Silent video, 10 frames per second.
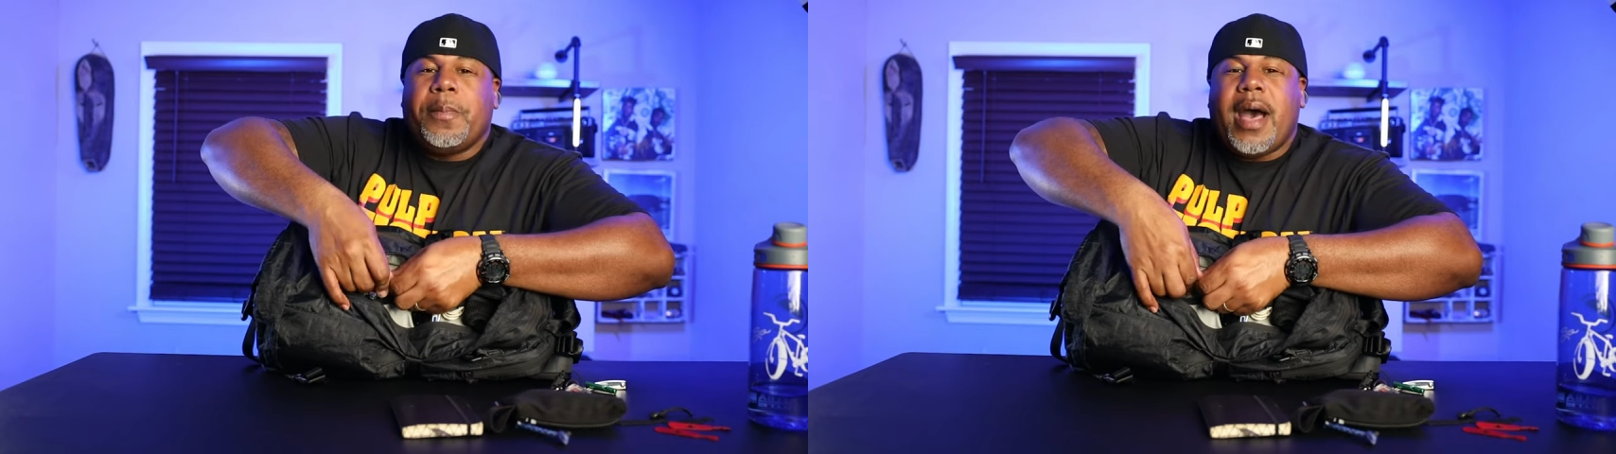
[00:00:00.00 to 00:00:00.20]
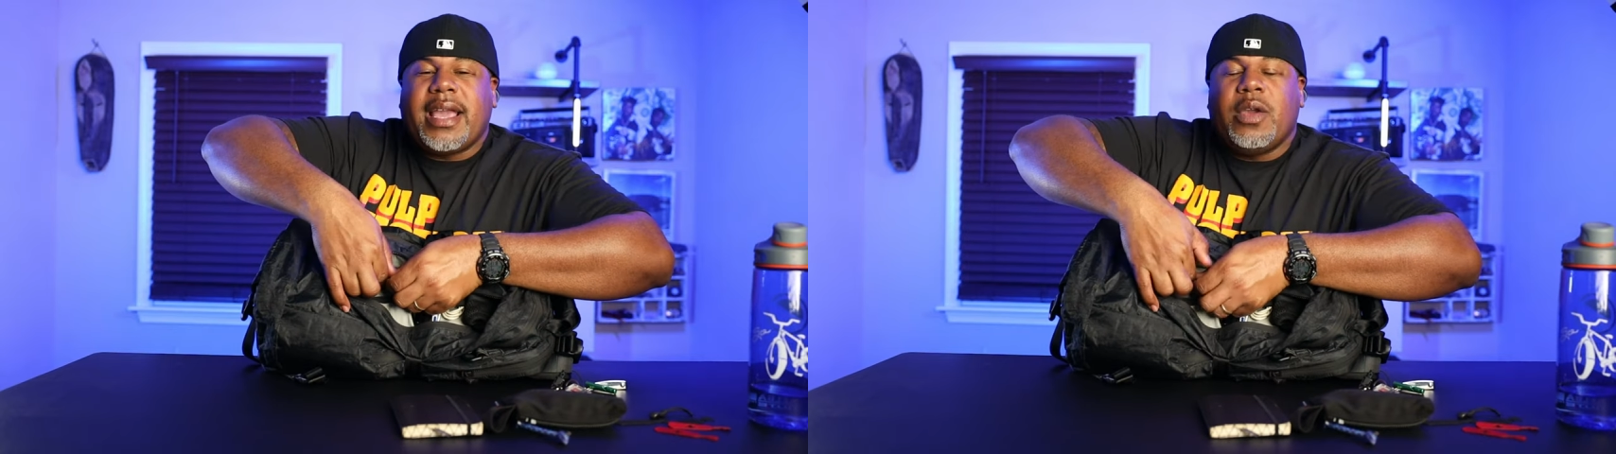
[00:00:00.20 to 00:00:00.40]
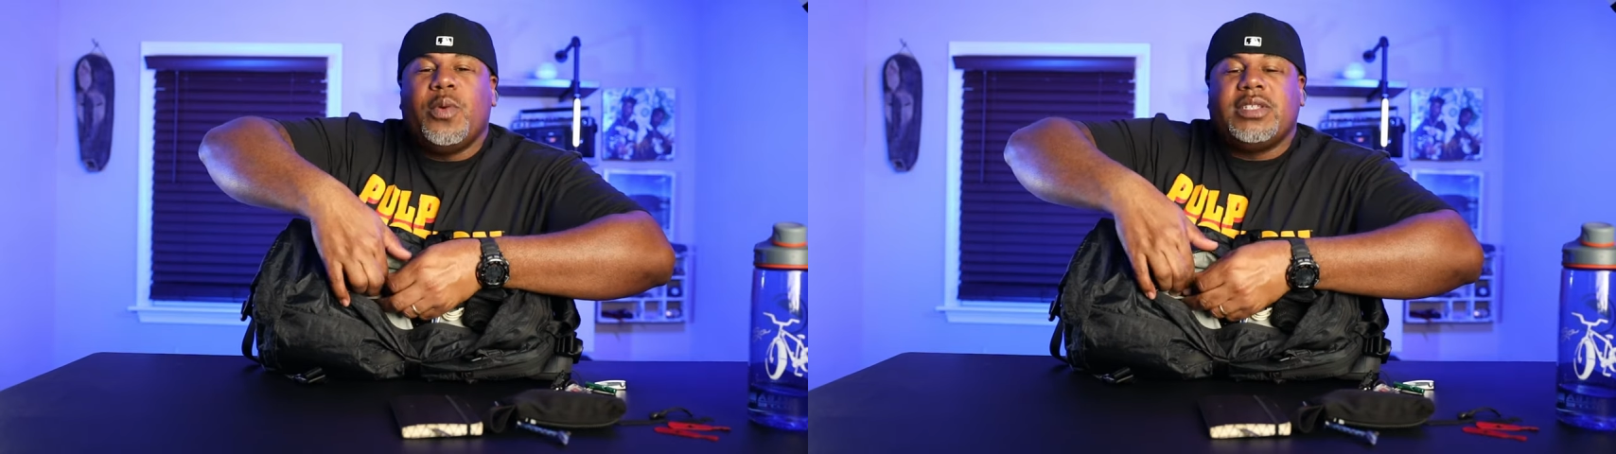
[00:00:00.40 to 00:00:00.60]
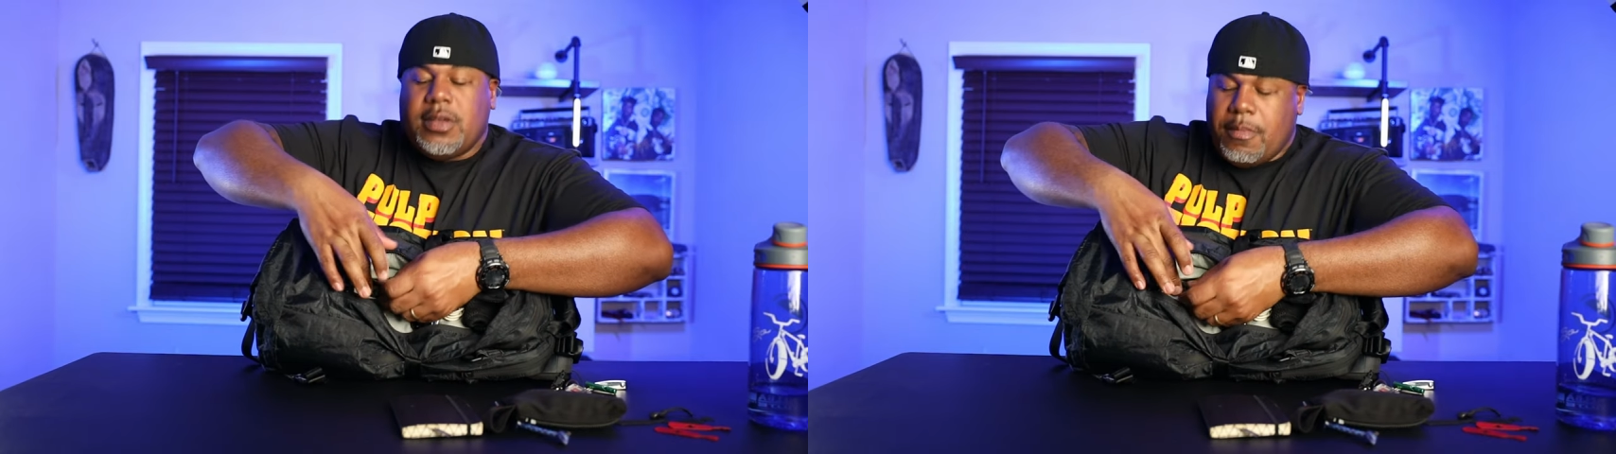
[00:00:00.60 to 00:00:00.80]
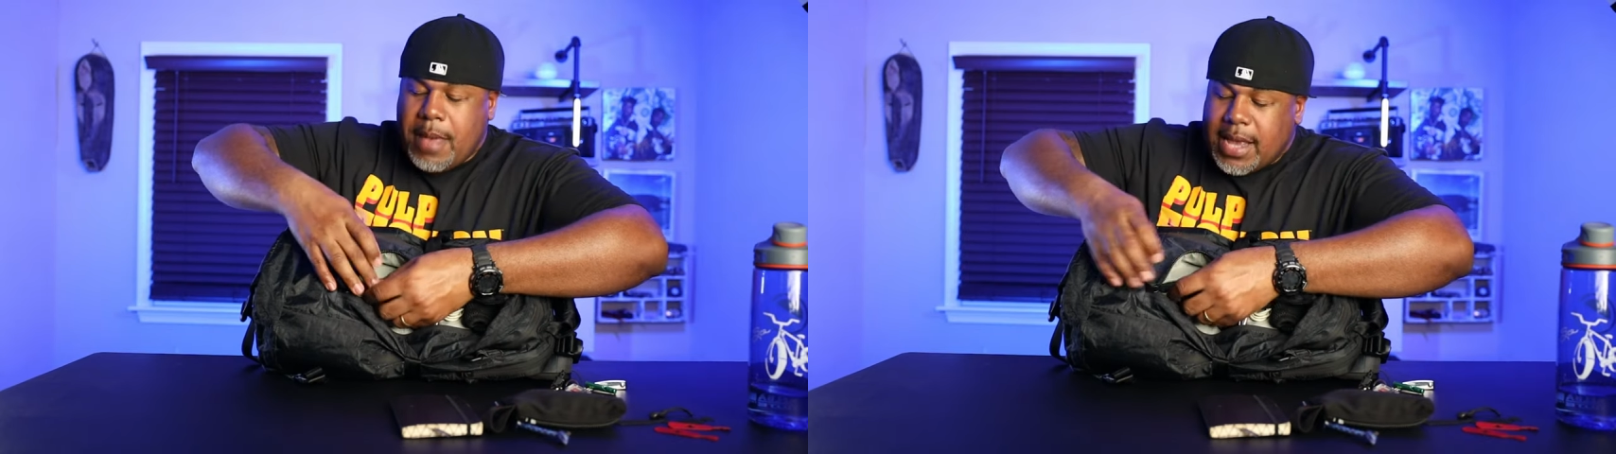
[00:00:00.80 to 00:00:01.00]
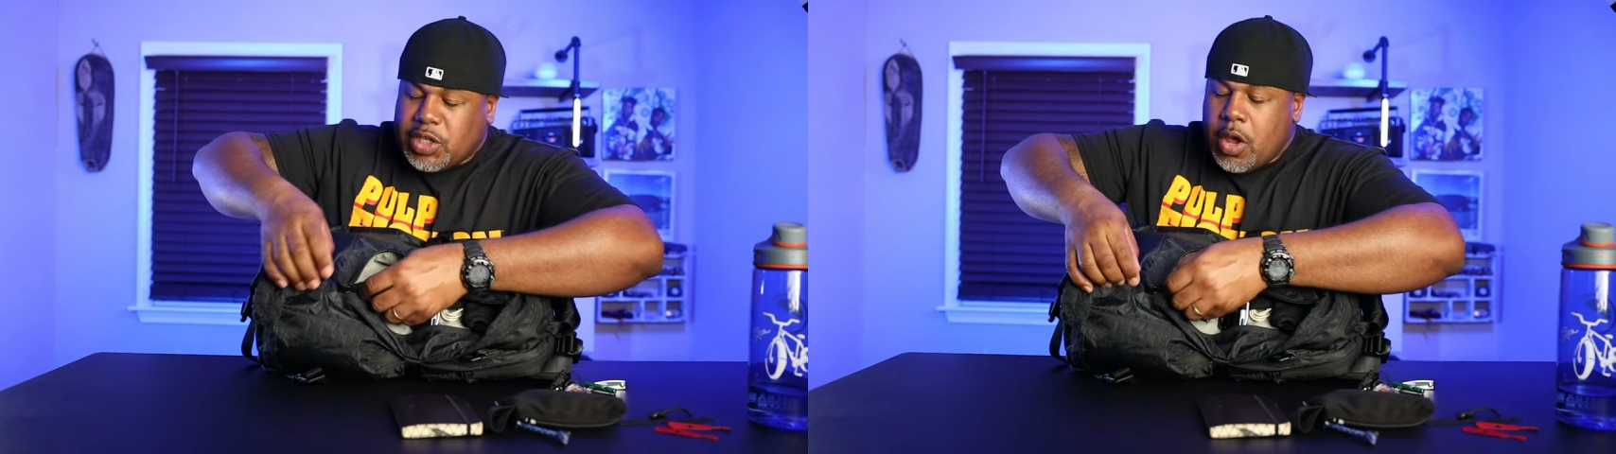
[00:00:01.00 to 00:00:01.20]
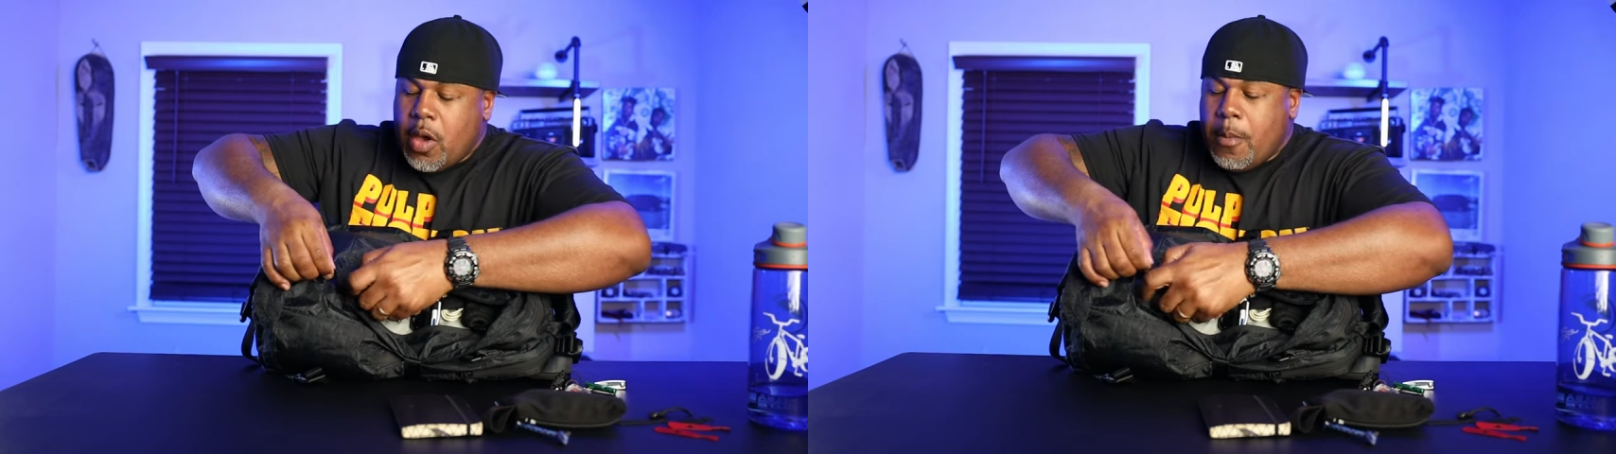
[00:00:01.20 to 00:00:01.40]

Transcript: pocket with some mesh.